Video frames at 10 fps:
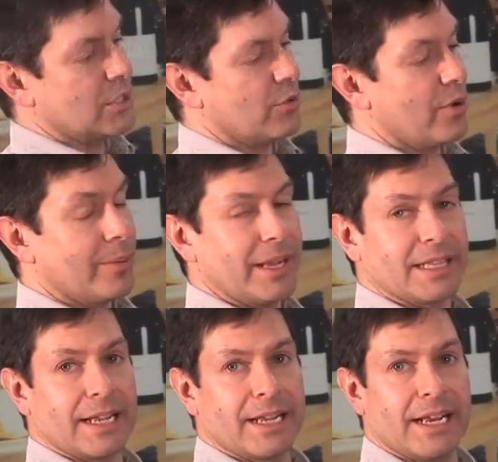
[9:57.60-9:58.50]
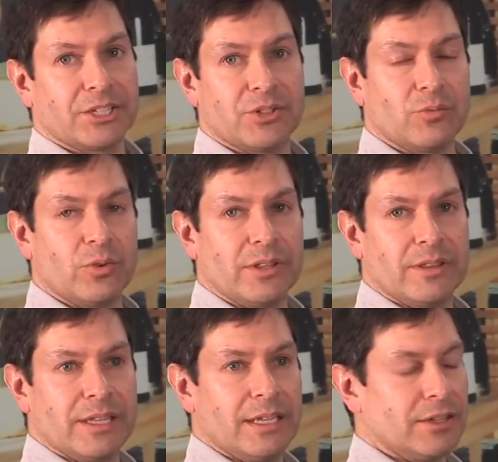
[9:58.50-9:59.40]
So we want to make that connection
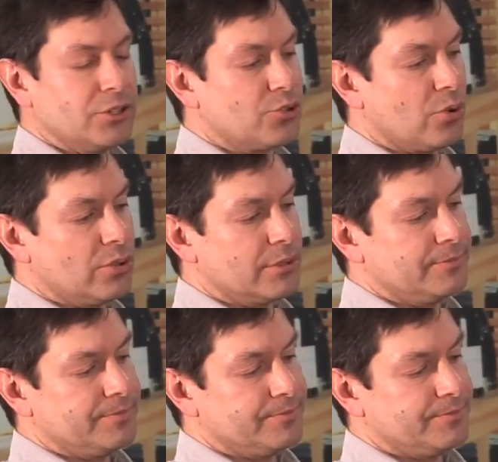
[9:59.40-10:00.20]
with the controller.